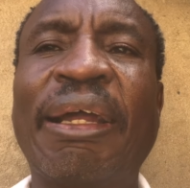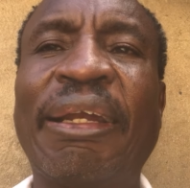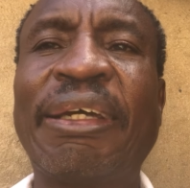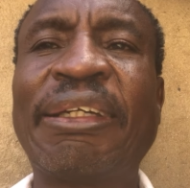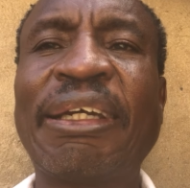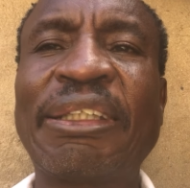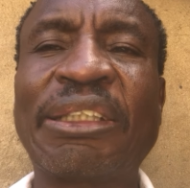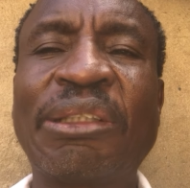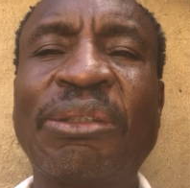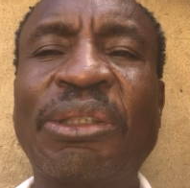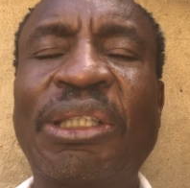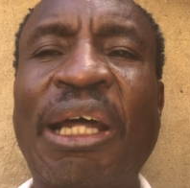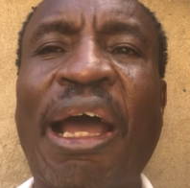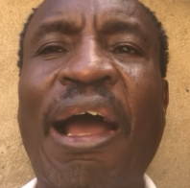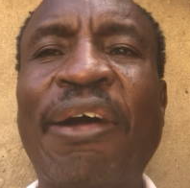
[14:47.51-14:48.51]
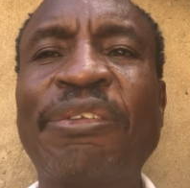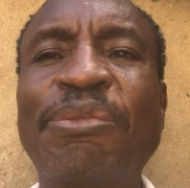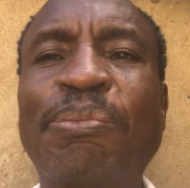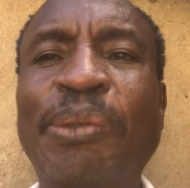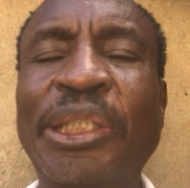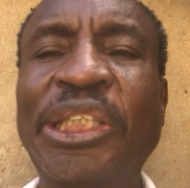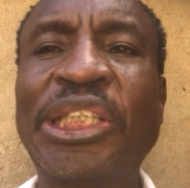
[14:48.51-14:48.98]
Let us not have
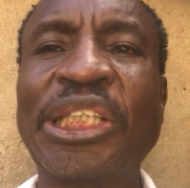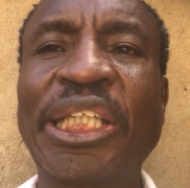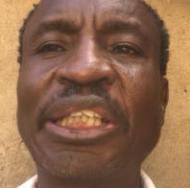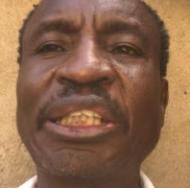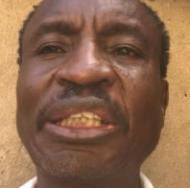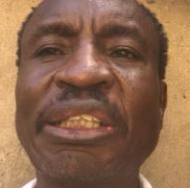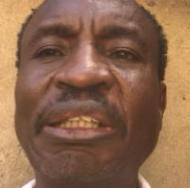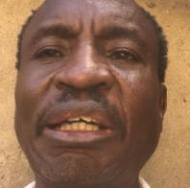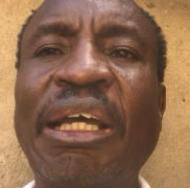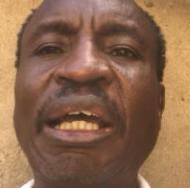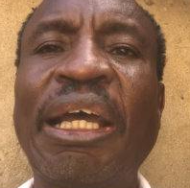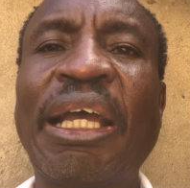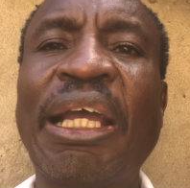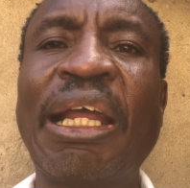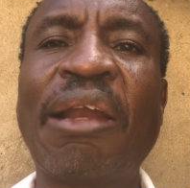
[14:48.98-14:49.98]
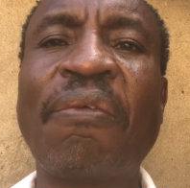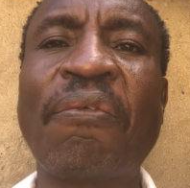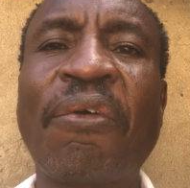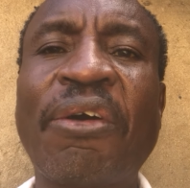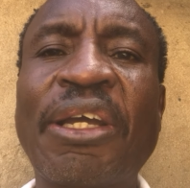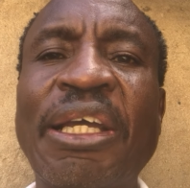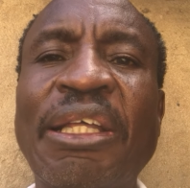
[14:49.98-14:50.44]
preachers
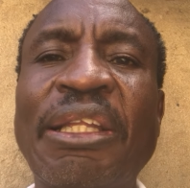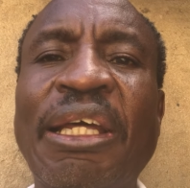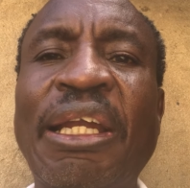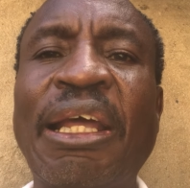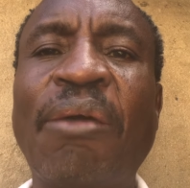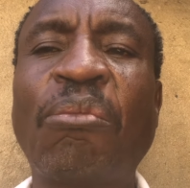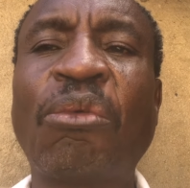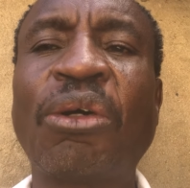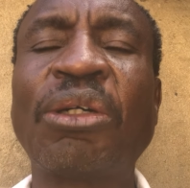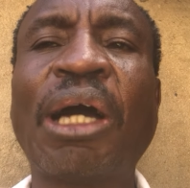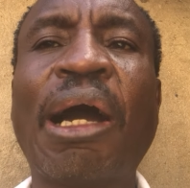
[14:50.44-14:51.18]
invoking the name.